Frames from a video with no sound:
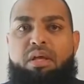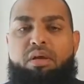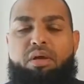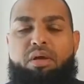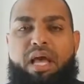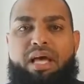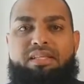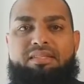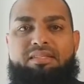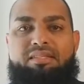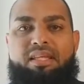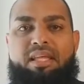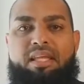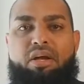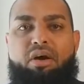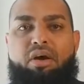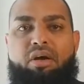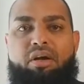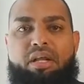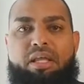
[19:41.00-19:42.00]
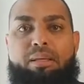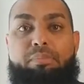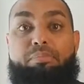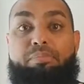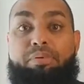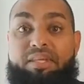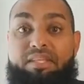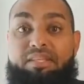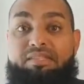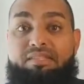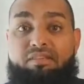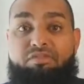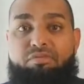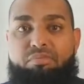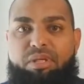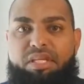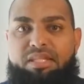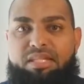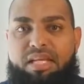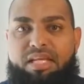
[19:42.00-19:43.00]
as they are a piece of
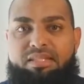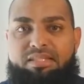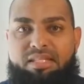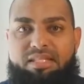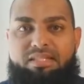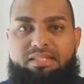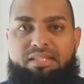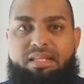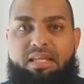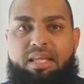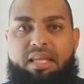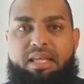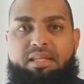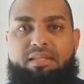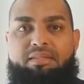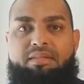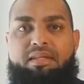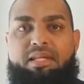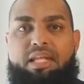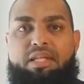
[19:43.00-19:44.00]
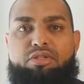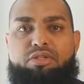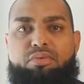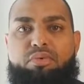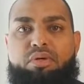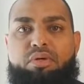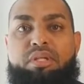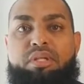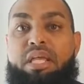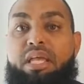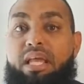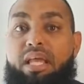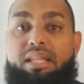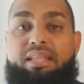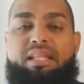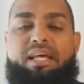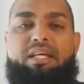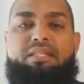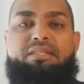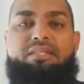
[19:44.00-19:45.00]
meat, as they say in today's world. And
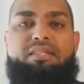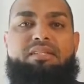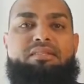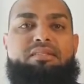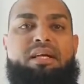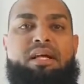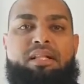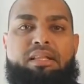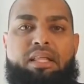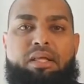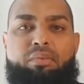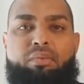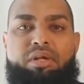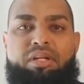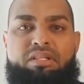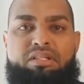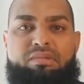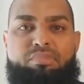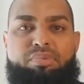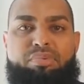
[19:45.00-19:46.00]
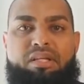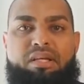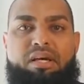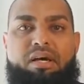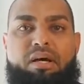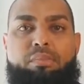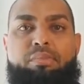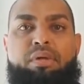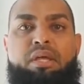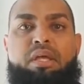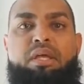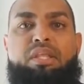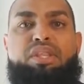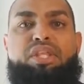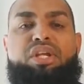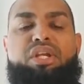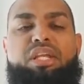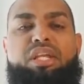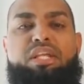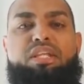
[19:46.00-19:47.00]
that's exactly what it's become.
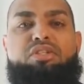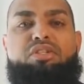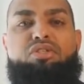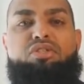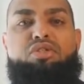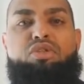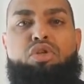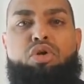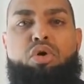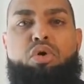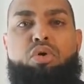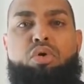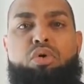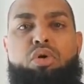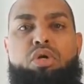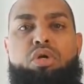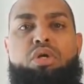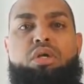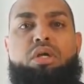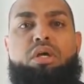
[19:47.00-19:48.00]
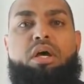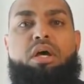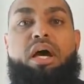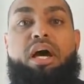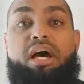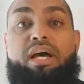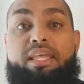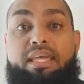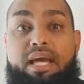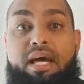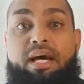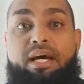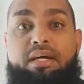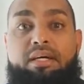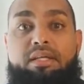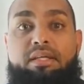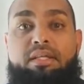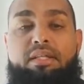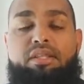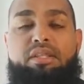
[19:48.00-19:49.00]
There is no haya.
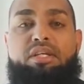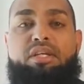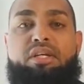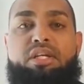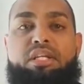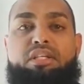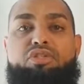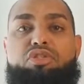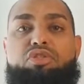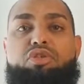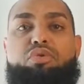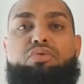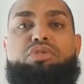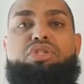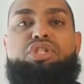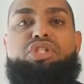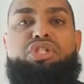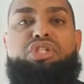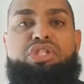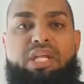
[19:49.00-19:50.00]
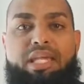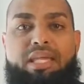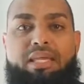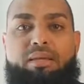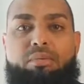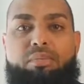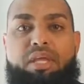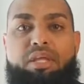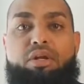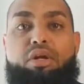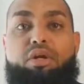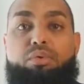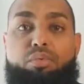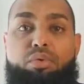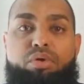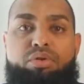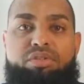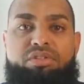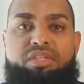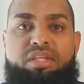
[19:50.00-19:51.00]
There is no shame in our
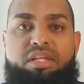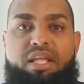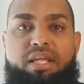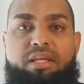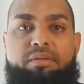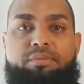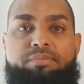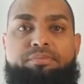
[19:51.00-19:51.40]
world today.